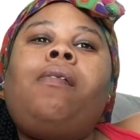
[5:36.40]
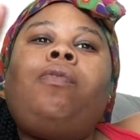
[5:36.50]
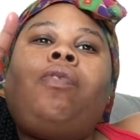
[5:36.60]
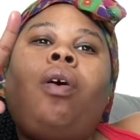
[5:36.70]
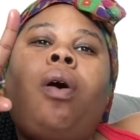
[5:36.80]

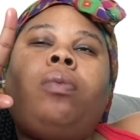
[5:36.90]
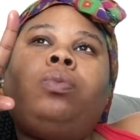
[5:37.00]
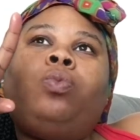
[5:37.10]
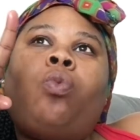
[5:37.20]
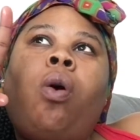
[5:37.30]
for
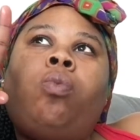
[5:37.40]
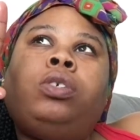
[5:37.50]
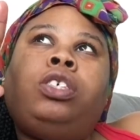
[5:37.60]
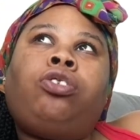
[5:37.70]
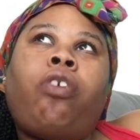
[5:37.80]
one
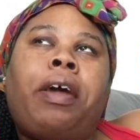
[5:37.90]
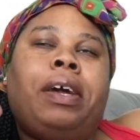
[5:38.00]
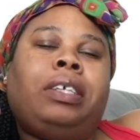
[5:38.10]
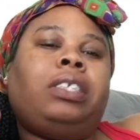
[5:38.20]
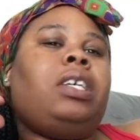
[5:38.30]
week straight
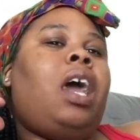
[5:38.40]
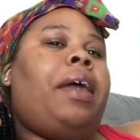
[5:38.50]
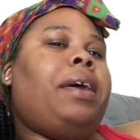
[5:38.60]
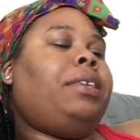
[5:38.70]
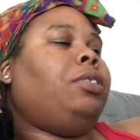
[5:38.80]
and see how
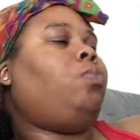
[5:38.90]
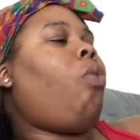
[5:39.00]
they do.